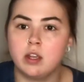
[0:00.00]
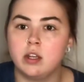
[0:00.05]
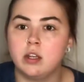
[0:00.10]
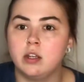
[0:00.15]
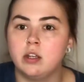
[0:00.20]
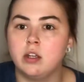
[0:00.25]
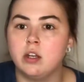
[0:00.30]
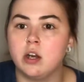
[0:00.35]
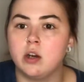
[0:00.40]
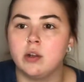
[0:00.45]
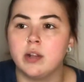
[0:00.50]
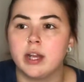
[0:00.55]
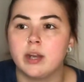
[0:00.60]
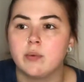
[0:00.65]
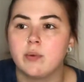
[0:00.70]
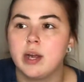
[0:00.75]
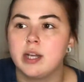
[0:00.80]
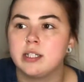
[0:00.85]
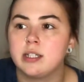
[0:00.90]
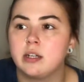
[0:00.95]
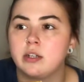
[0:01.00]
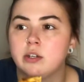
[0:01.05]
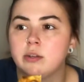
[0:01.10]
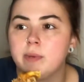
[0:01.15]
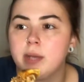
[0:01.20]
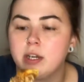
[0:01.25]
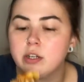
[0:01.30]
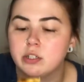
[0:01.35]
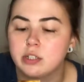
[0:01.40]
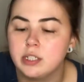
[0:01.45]
you know, like, write down your
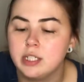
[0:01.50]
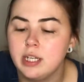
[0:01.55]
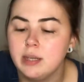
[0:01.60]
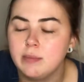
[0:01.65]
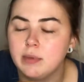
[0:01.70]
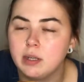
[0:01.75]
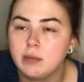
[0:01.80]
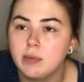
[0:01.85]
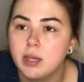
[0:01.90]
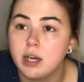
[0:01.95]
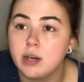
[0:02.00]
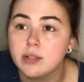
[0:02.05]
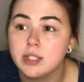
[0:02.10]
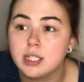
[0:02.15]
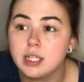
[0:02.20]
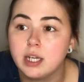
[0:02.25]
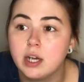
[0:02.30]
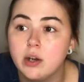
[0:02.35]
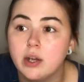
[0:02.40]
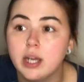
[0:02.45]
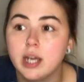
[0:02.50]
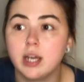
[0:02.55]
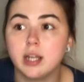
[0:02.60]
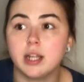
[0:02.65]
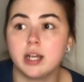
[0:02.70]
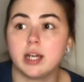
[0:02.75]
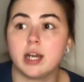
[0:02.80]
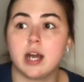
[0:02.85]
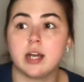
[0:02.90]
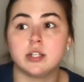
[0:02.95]
manager's name, blah, blah. I was like, okay,
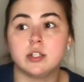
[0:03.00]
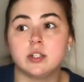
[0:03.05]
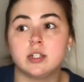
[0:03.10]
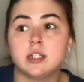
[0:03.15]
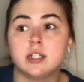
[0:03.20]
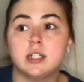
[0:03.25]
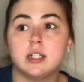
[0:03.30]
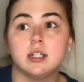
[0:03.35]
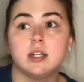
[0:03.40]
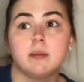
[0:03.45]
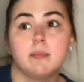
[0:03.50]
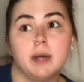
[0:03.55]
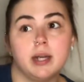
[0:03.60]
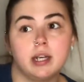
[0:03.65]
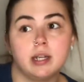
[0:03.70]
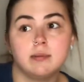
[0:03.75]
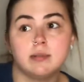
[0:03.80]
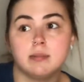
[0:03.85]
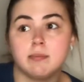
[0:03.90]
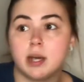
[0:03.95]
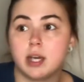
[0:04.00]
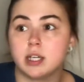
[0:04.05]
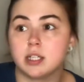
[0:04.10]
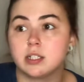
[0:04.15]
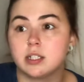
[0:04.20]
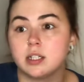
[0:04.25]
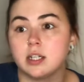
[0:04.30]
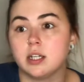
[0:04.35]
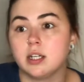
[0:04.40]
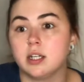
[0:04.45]
like, as you can see, like, my name's
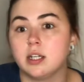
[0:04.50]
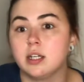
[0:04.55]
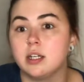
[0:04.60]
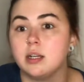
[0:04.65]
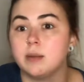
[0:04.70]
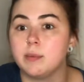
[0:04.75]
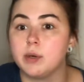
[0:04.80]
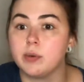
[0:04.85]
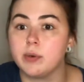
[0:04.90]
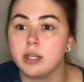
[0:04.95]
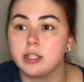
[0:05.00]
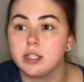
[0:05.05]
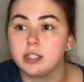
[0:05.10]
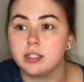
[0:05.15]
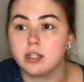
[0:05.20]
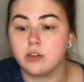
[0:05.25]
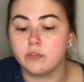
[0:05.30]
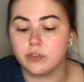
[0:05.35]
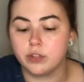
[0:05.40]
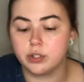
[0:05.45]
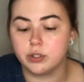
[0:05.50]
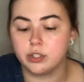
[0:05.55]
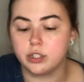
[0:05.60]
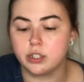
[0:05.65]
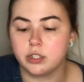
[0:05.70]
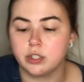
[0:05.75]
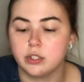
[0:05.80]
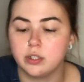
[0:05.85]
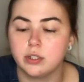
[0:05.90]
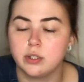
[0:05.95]
Madison. I'm gonna write that down for you
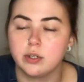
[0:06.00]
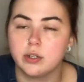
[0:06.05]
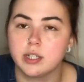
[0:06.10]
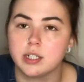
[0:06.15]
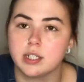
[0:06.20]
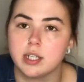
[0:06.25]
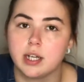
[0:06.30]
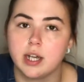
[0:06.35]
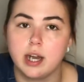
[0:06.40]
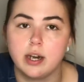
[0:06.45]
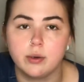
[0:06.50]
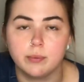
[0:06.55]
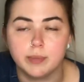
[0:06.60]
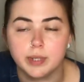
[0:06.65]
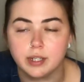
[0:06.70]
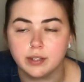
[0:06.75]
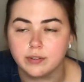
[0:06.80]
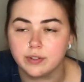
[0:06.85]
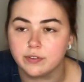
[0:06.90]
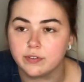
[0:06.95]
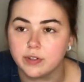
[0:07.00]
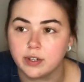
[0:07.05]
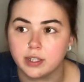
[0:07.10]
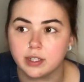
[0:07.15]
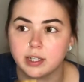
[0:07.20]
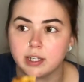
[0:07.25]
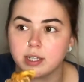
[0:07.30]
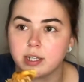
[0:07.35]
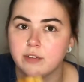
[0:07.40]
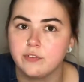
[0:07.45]
too. Cause like, I don't be giving a fuck.
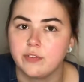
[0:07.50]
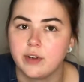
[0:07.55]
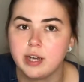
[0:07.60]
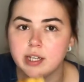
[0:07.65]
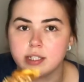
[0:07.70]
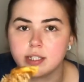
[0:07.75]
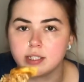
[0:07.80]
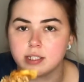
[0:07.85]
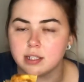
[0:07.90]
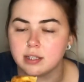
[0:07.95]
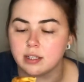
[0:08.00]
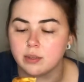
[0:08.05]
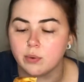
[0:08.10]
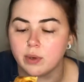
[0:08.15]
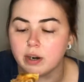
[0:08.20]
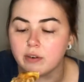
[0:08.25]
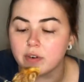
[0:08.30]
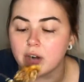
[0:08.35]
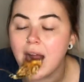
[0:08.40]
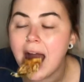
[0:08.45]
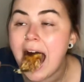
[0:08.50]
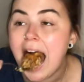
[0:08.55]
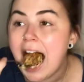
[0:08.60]
Like, if I did something, whatever.